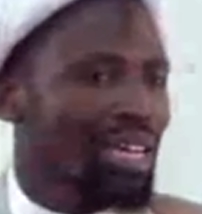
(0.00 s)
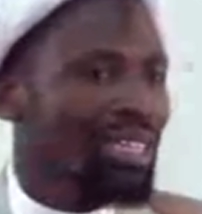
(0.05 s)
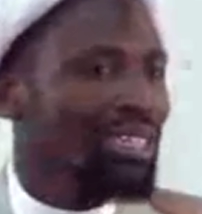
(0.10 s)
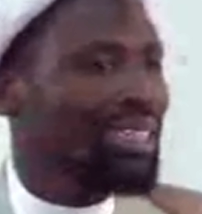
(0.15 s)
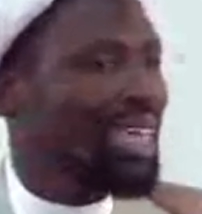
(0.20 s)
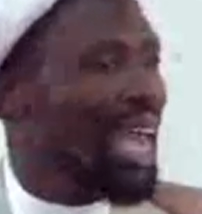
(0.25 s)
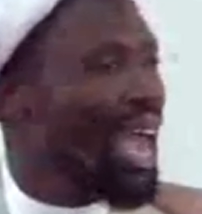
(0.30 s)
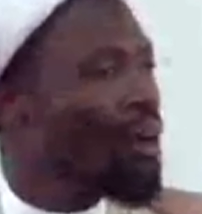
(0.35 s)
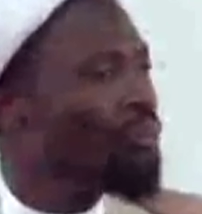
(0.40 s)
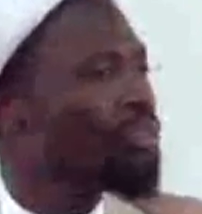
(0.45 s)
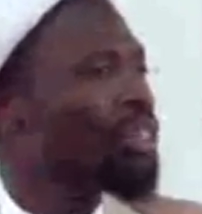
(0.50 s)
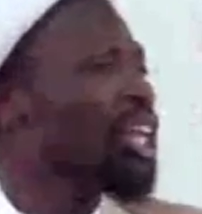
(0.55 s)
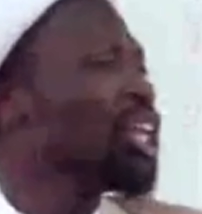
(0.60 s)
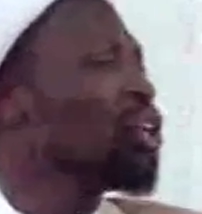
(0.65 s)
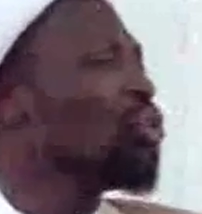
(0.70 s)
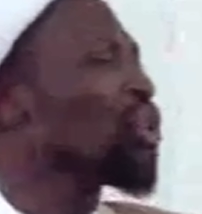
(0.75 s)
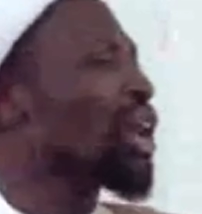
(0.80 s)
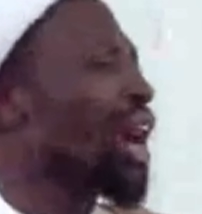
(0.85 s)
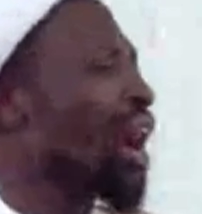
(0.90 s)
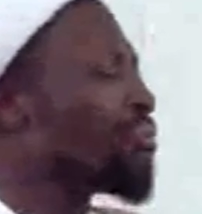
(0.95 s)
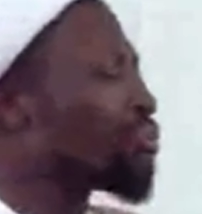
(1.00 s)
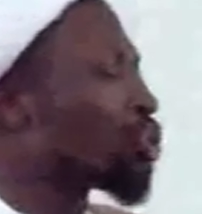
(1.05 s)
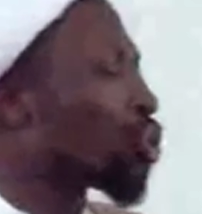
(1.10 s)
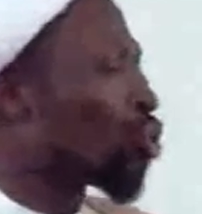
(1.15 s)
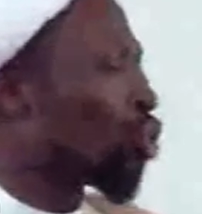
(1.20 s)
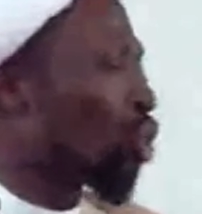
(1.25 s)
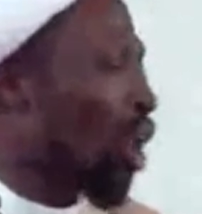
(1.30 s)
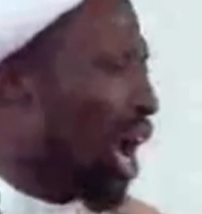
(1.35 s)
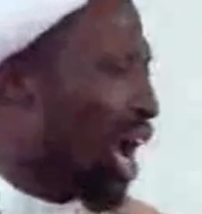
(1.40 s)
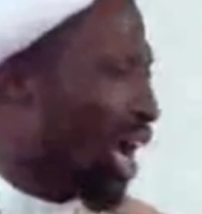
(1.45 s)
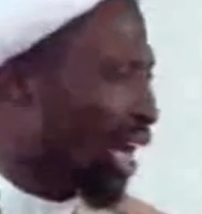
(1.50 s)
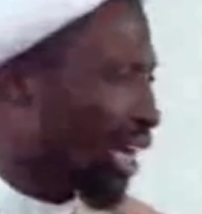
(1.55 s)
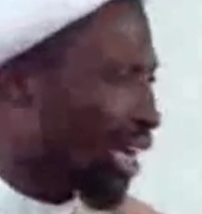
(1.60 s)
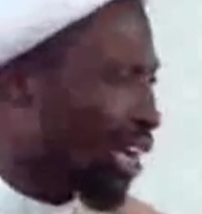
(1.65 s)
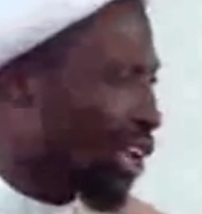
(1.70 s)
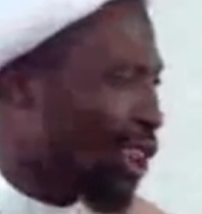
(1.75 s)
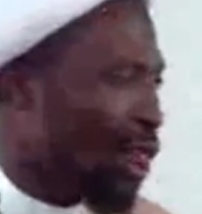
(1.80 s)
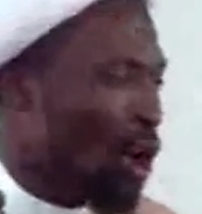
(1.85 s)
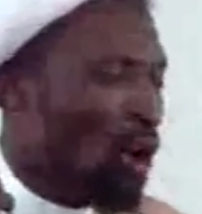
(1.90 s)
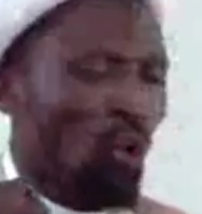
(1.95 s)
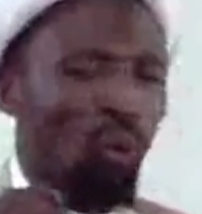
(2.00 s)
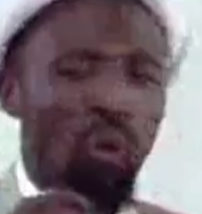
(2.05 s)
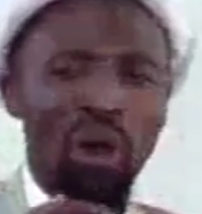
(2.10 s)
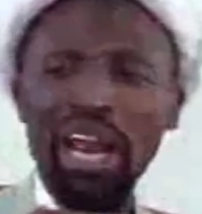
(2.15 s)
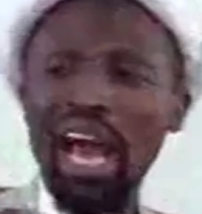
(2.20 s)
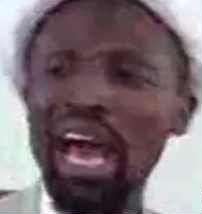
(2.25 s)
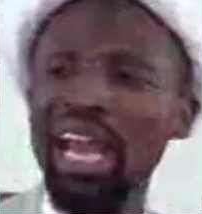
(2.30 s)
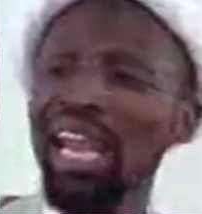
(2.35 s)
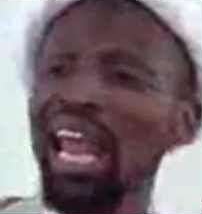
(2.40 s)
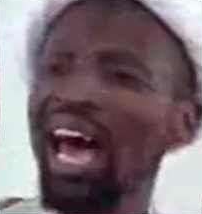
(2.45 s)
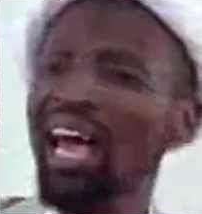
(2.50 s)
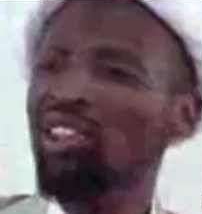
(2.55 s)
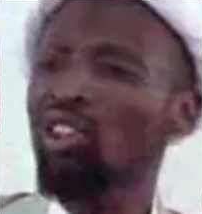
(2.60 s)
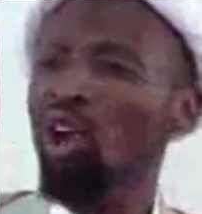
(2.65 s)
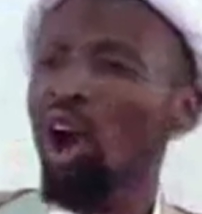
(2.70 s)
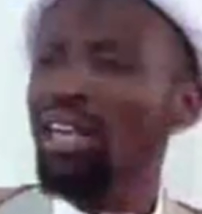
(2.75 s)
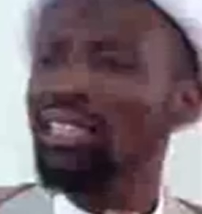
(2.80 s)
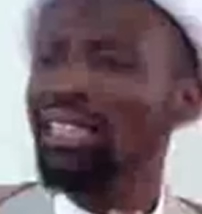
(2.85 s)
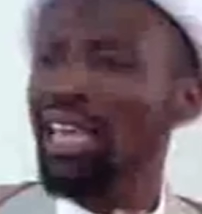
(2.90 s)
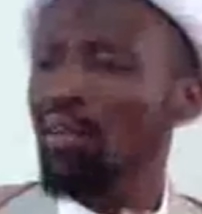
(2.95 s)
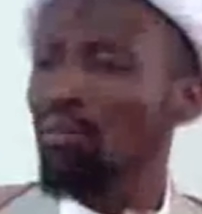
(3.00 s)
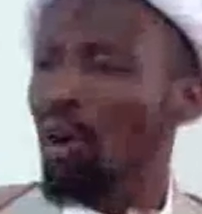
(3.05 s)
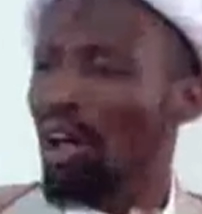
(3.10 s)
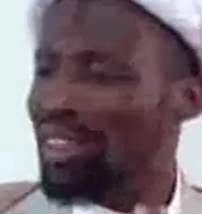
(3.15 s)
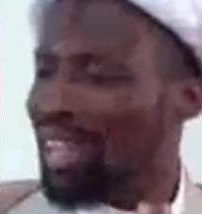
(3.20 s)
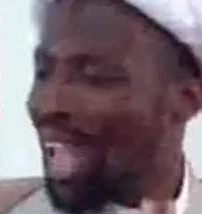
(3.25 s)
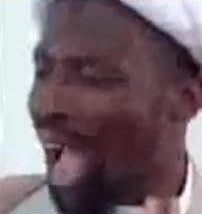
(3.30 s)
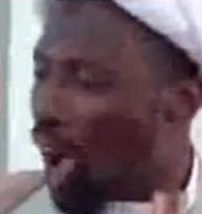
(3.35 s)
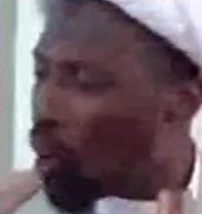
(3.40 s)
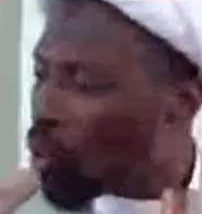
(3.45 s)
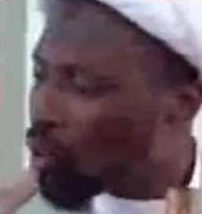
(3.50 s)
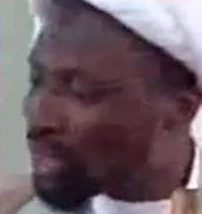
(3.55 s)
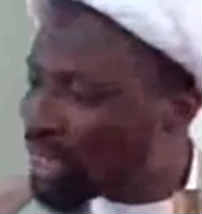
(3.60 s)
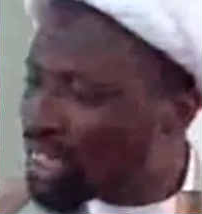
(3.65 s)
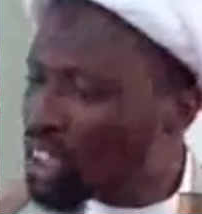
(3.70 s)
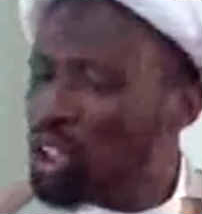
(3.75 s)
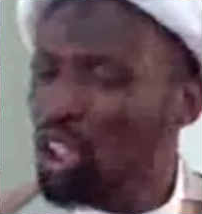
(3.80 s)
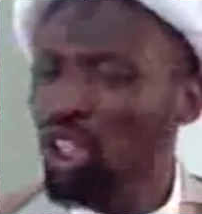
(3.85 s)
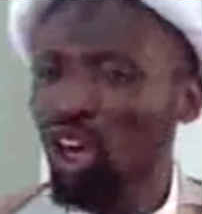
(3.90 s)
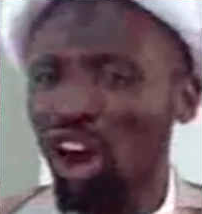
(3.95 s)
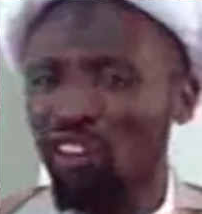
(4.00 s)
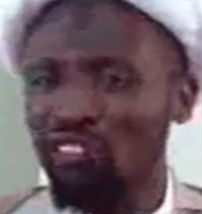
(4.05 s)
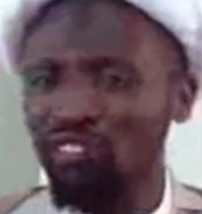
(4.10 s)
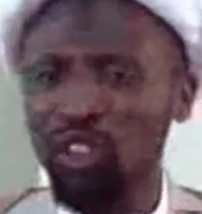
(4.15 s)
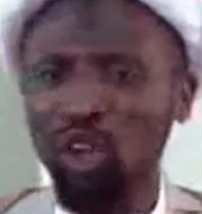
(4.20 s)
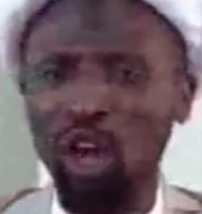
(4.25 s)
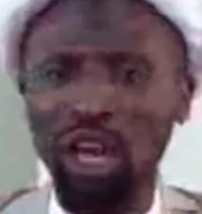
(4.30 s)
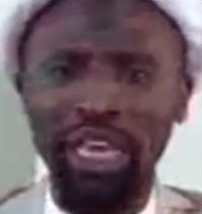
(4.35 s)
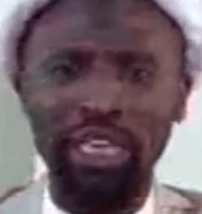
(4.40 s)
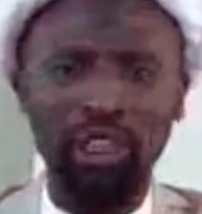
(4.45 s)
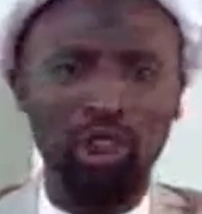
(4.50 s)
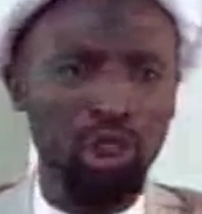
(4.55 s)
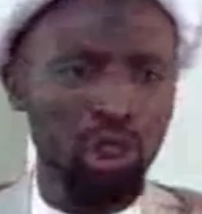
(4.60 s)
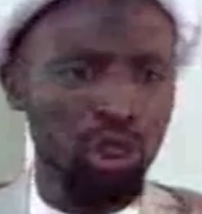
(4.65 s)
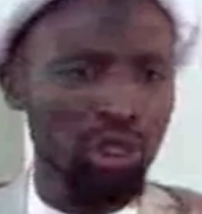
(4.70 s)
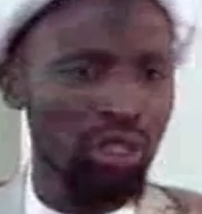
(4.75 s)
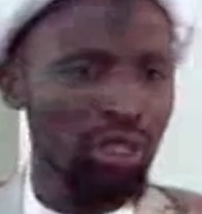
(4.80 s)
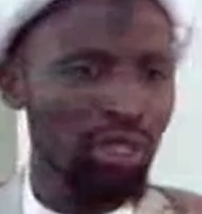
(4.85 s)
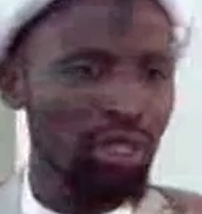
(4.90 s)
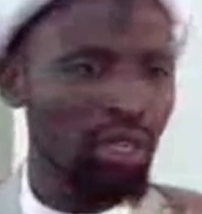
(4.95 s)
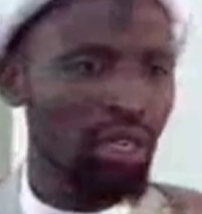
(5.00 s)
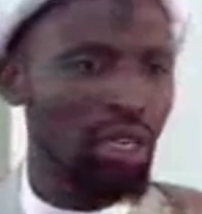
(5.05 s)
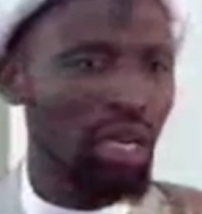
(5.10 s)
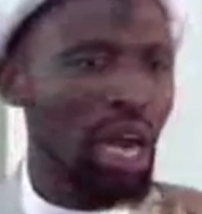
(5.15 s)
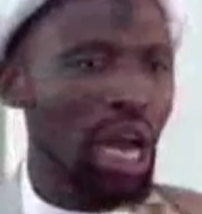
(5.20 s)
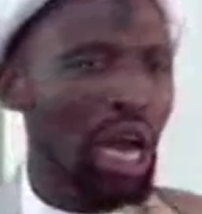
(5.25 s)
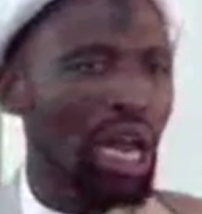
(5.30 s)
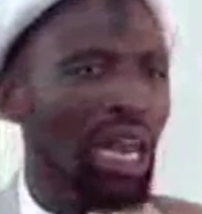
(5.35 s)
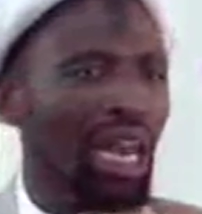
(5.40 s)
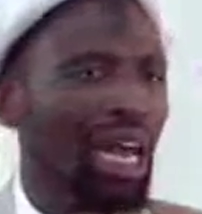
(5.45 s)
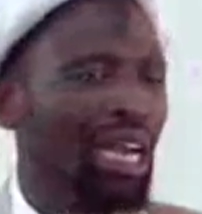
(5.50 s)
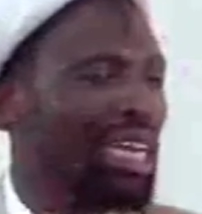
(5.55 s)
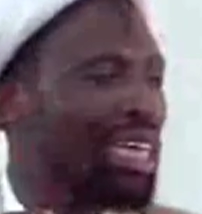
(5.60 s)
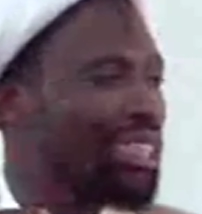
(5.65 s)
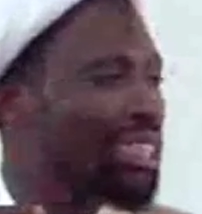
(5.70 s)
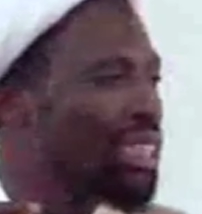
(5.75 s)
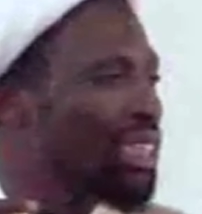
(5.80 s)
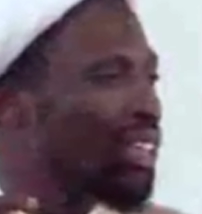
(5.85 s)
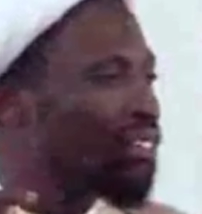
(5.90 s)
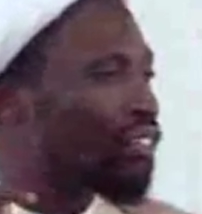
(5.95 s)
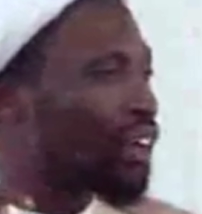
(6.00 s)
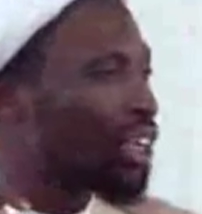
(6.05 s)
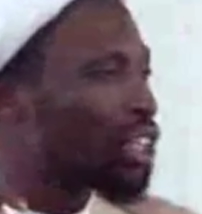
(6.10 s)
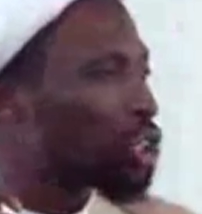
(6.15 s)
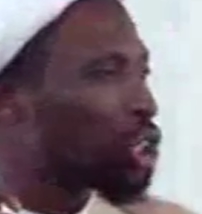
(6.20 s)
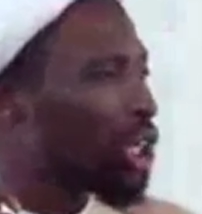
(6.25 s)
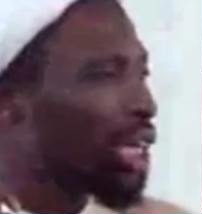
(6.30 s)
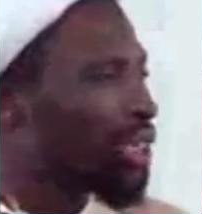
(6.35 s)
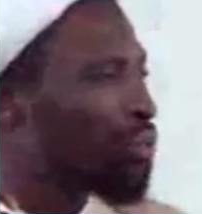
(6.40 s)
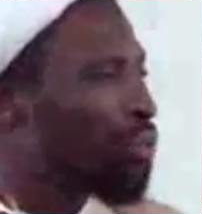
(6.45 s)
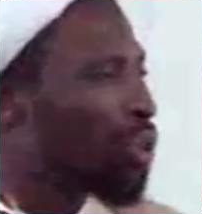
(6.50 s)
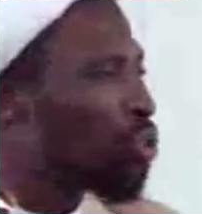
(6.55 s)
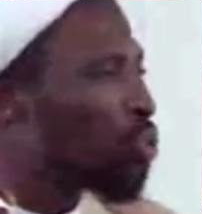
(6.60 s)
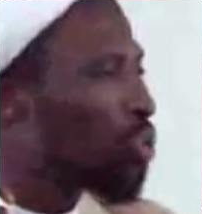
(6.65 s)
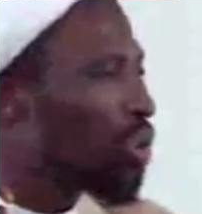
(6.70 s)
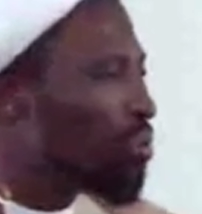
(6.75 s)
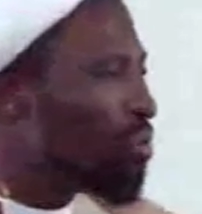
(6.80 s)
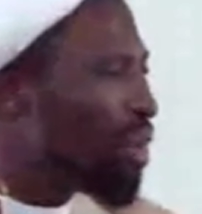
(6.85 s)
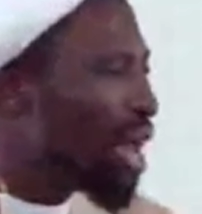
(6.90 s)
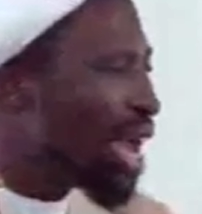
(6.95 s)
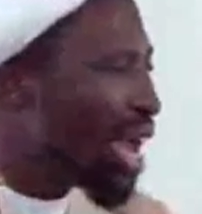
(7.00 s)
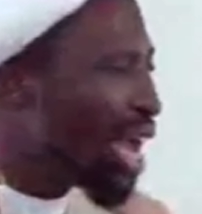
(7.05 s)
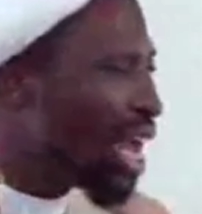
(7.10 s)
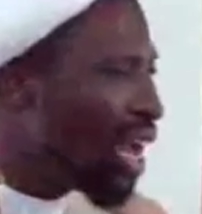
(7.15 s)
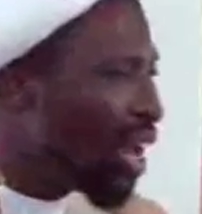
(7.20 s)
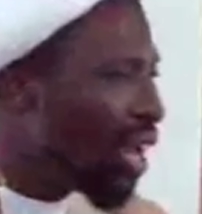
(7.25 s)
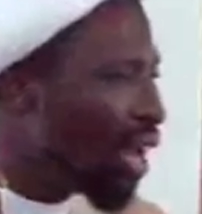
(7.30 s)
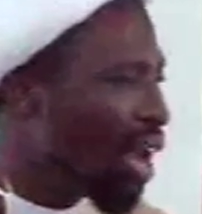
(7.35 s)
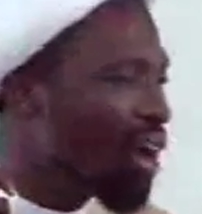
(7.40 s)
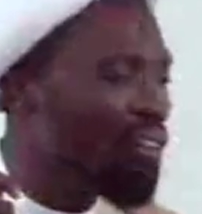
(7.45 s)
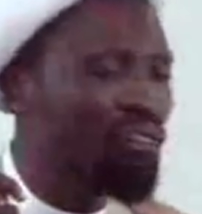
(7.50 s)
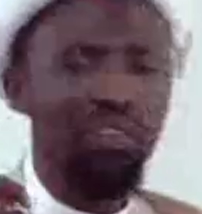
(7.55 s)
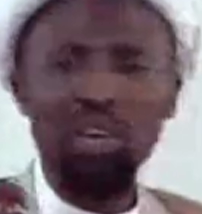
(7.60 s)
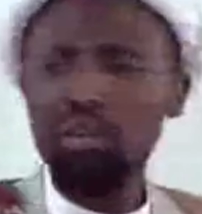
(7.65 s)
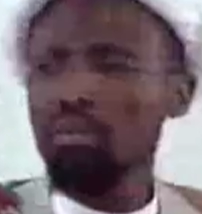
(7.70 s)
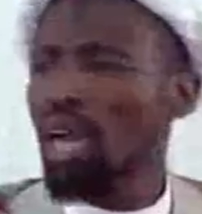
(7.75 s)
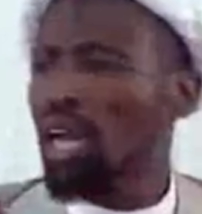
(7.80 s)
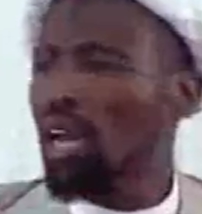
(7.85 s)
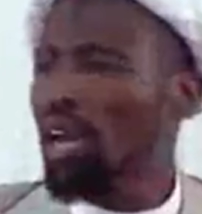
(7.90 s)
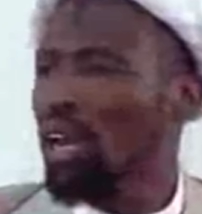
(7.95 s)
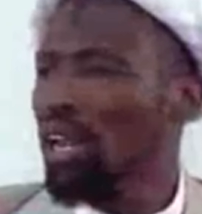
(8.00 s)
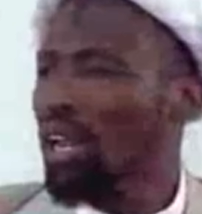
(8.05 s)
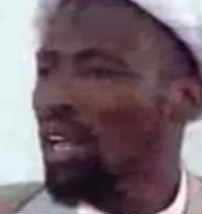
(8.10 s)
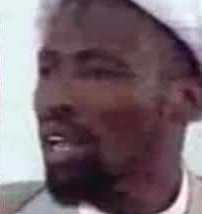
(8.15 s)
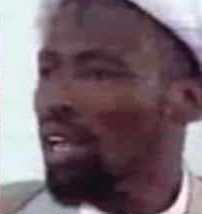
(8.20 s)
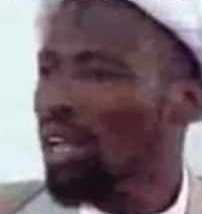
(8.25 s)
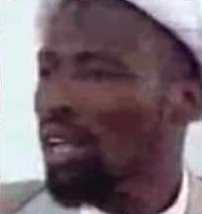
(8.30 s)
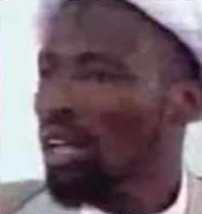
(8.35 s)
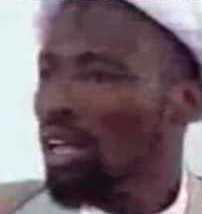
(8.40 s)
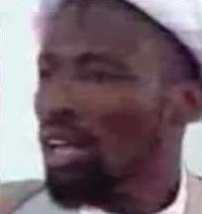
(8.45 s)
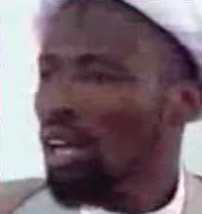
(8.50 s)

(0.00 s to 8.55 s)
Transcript: Same thing you come to Quran. When Allah talks about the acquisition of knowledge, Allah doesn't differentiate between male and female.